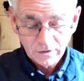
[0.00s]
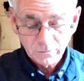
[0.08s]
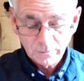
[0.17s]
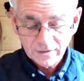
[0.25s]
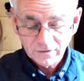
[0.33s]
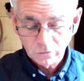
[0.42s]

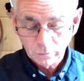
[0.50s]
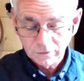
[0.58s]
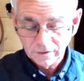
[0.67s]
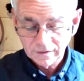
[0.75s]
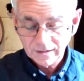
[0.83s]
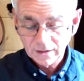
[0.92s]
These
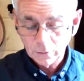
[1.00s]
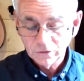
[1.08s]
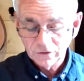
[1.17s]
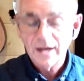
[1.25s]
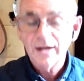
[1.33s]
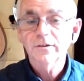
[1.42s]
measures were today
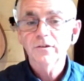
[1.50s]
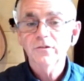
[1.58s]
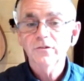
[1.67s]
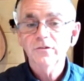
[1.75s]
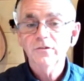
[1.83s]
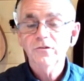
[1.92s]
announced
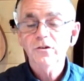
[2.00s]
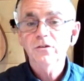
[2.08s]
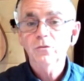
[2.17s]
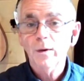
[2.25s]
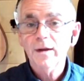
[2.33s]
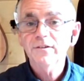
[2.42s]
at the
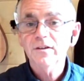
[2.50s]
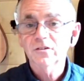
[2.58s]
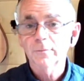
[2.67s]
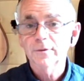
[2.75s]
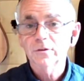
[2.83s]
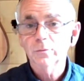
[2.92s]
G20
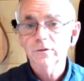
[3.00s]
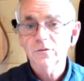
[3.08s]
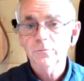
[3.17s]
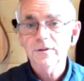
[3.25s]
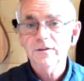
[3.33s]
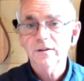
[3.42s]
summit,
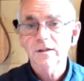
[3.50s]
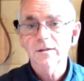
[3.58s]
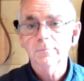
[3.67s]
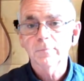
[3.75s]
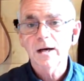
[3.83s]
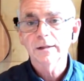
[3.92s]
which is
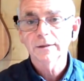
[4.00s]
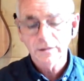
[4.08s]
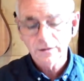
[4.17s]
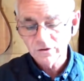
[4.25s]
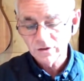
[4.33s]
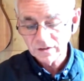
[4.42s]
meeting in Bali,